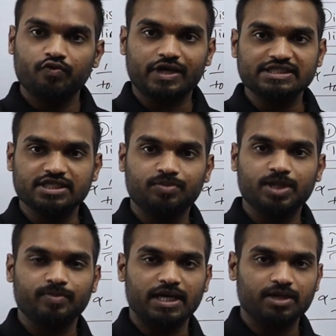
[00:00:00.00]
we can
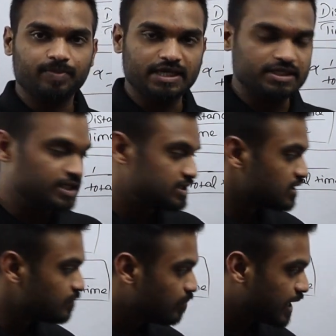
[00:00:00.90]
simply multiply this
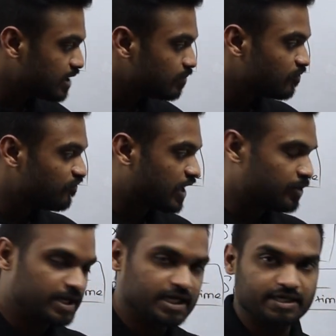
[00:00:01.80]
by
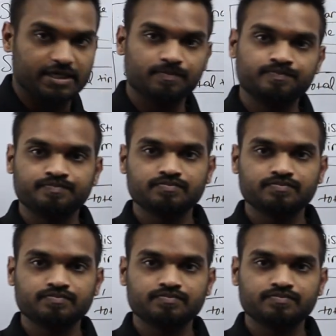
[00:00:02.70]
5 by 18.